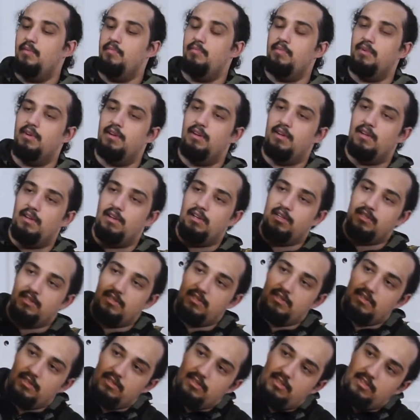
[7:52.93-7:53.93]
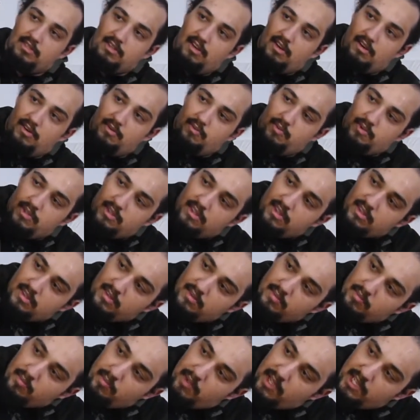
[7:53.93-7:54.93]
but let's just start with
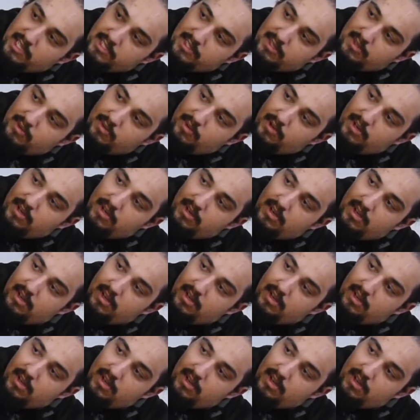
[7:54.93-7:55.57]
the masked one,